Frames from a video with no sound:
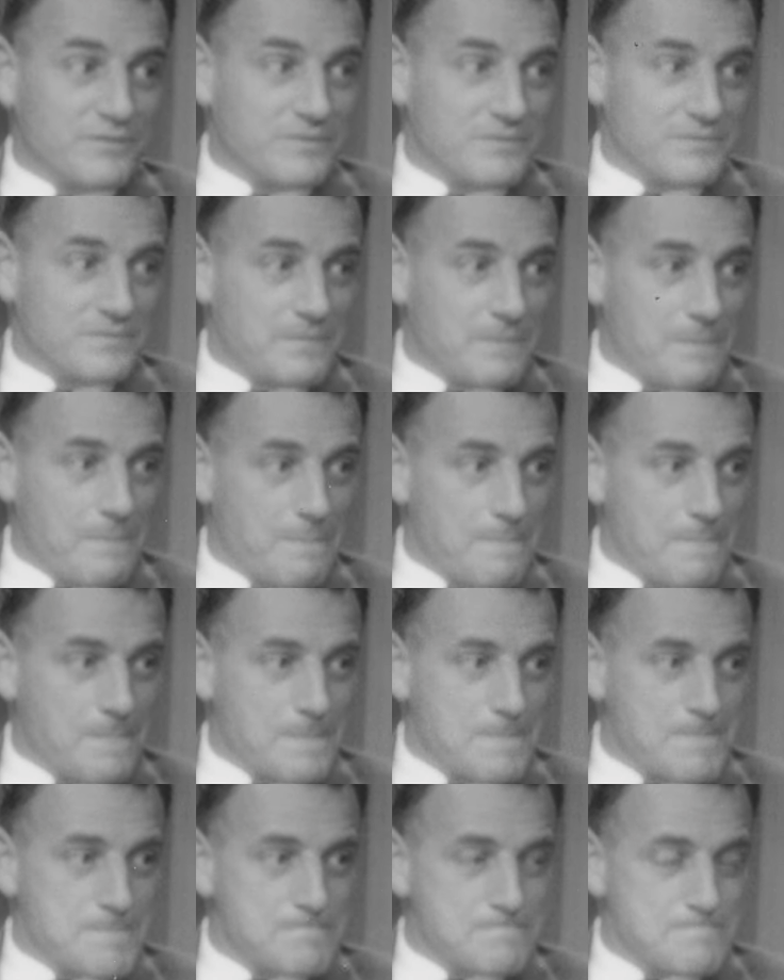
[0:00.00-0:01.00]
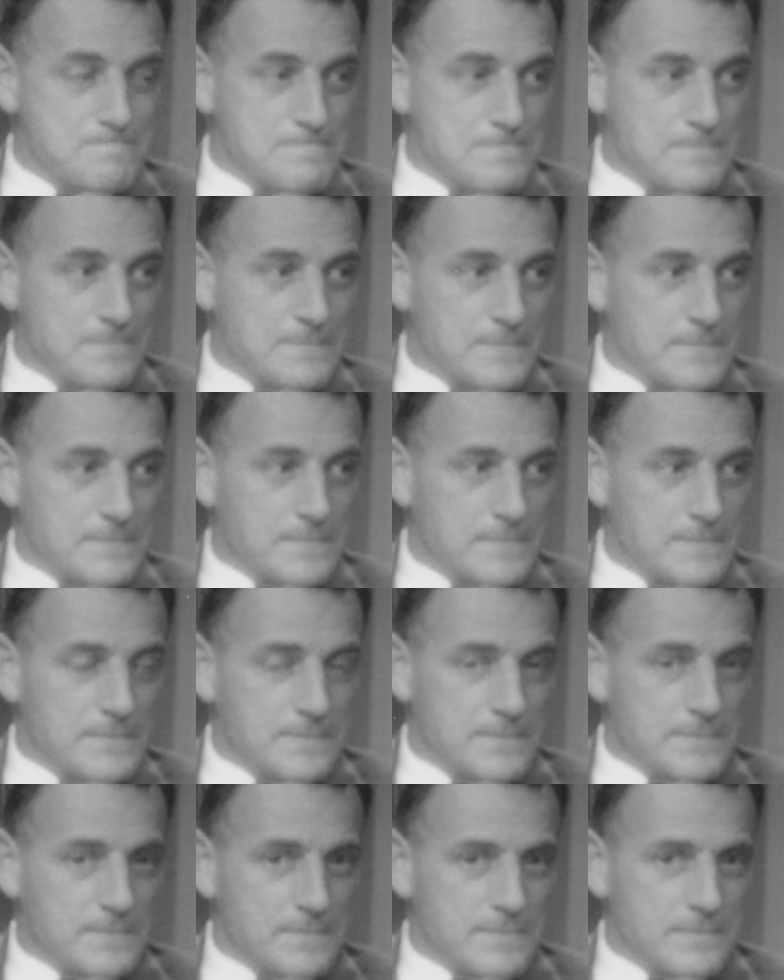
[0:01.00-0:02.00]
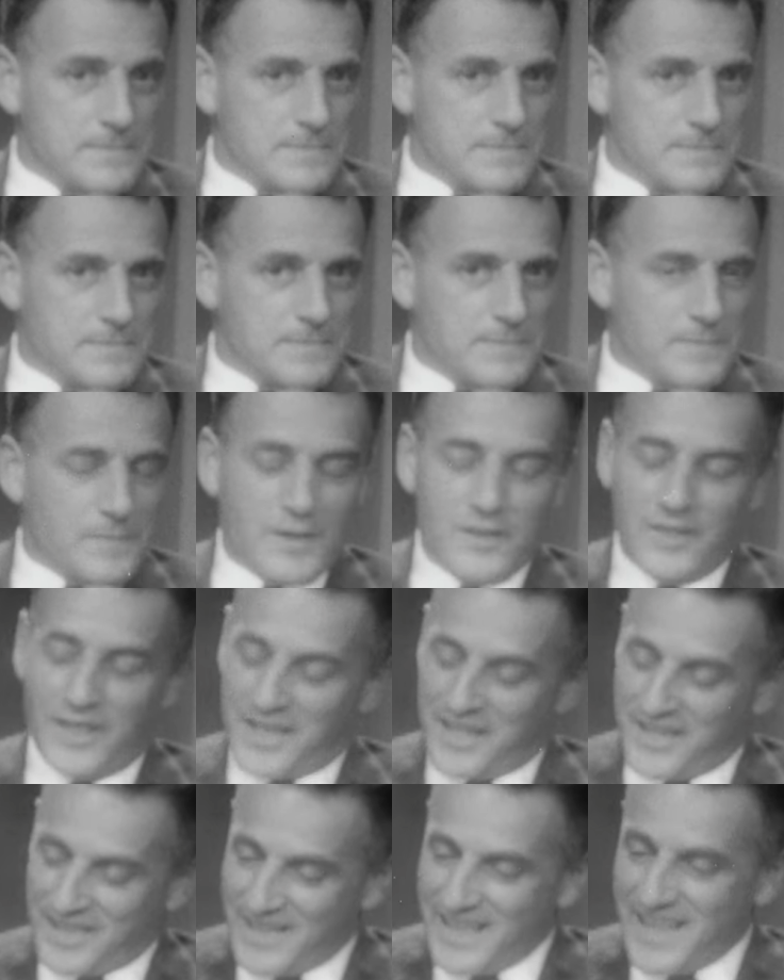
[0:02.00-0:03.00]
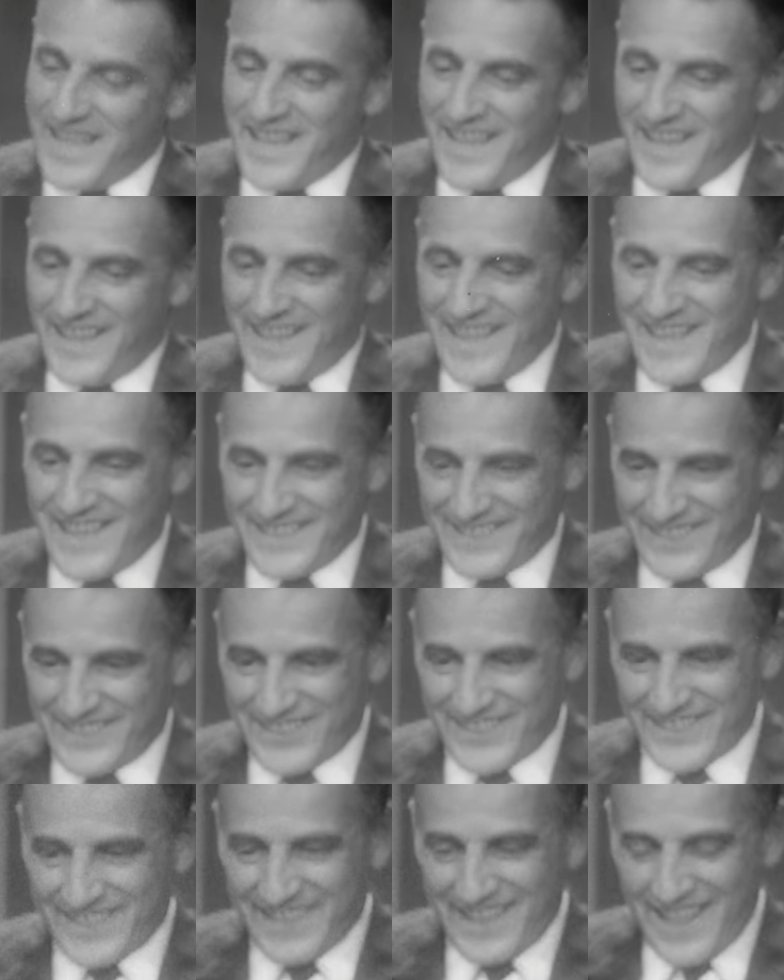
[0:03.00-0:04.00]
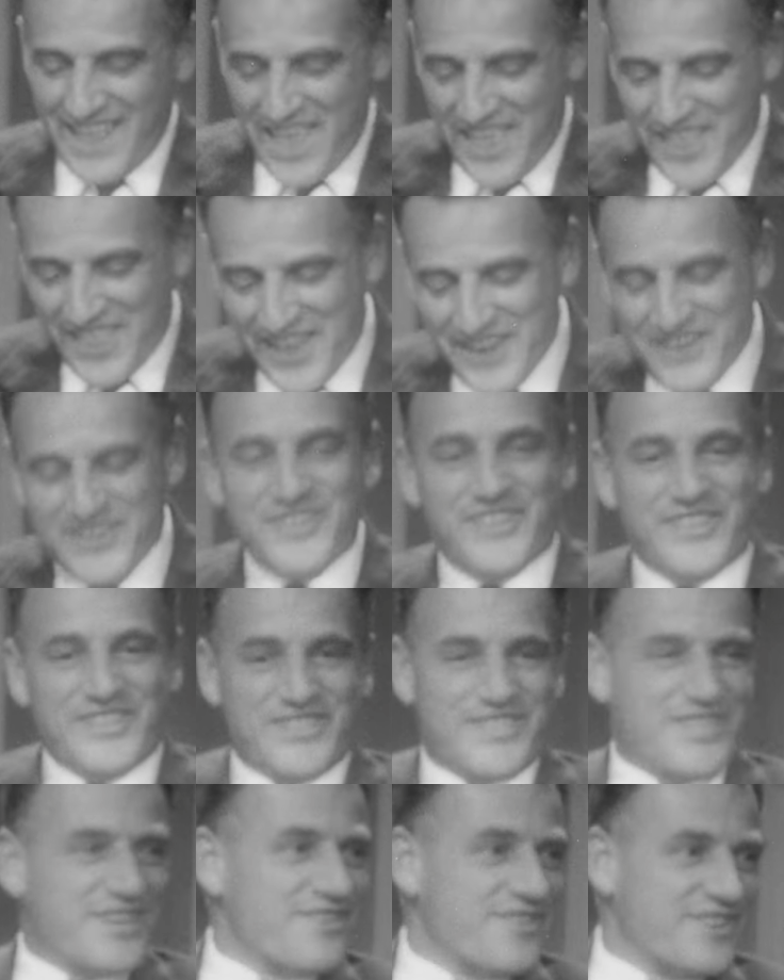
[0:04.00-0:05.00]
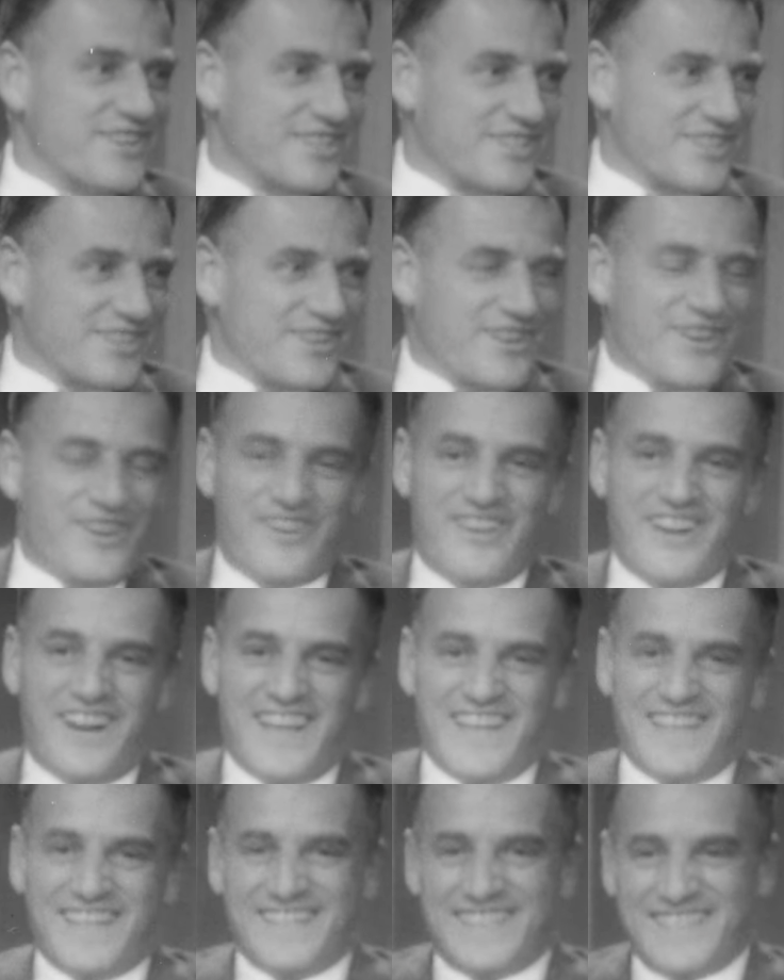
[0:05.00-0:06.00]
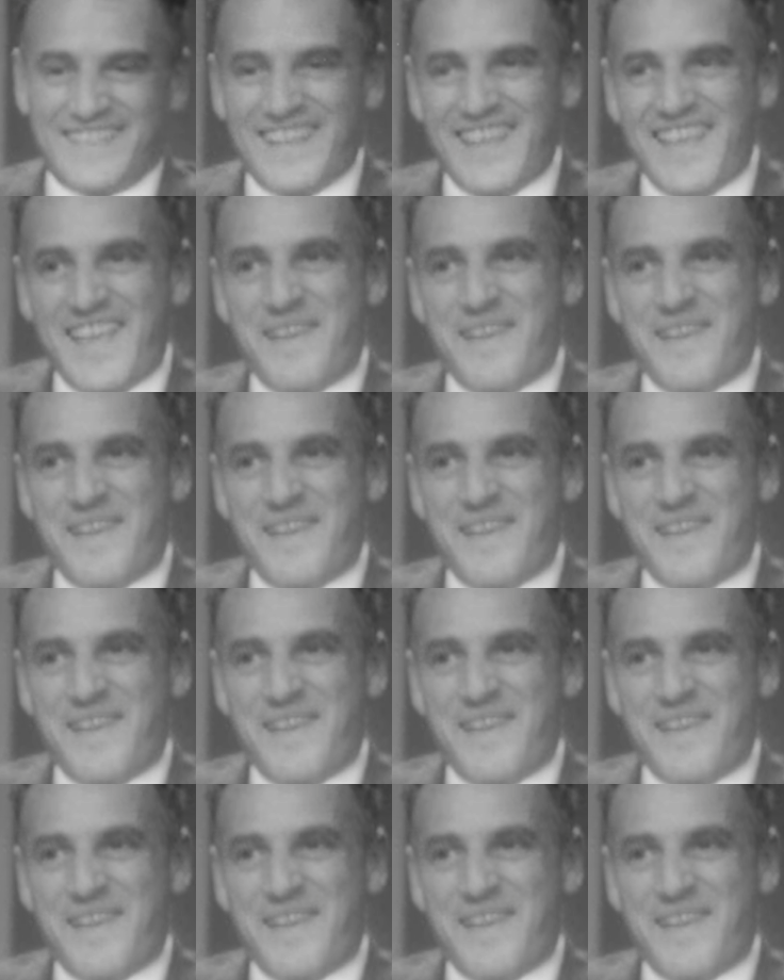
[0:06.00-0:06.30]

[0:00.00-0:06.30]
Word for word: Do you think that the public took it too seriously? And people like myself, I went to see it, and various others. They took it seriously, all right.